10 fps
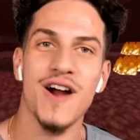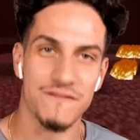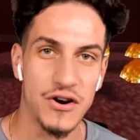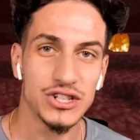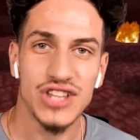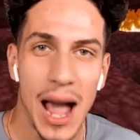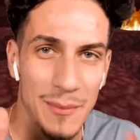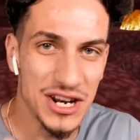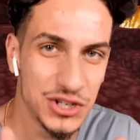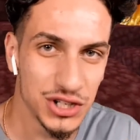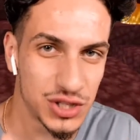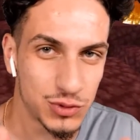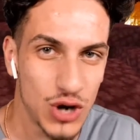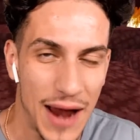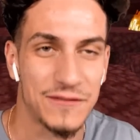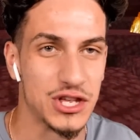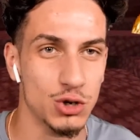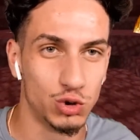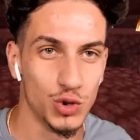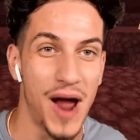First, I'm gonna need you to subscribe for the
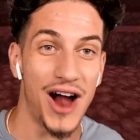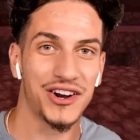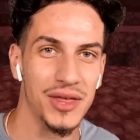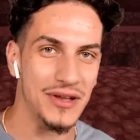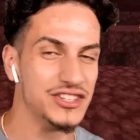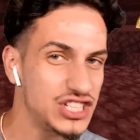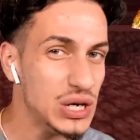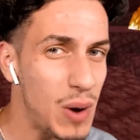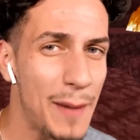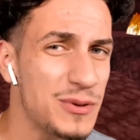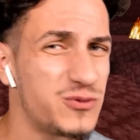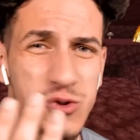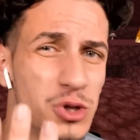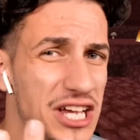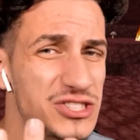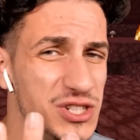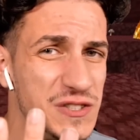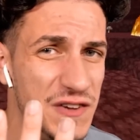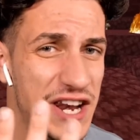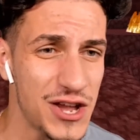YouTube algorithm and let's get a whopping four likes on this
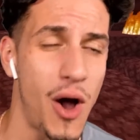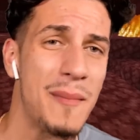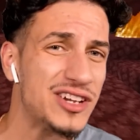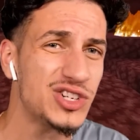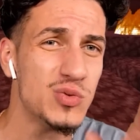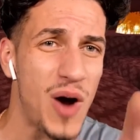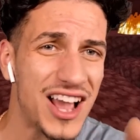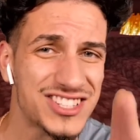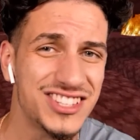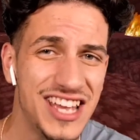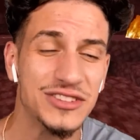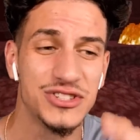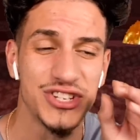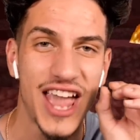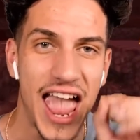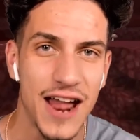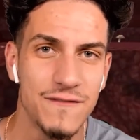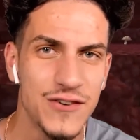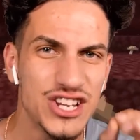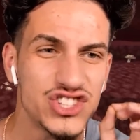video and make sure you watch till the end to see
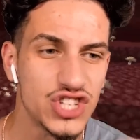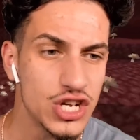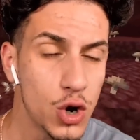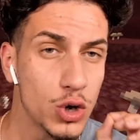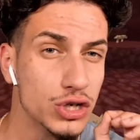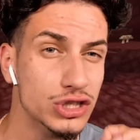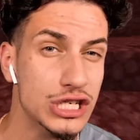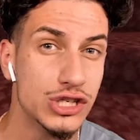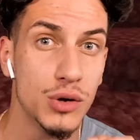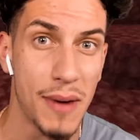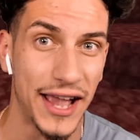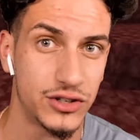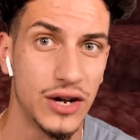every single illegal Minecraft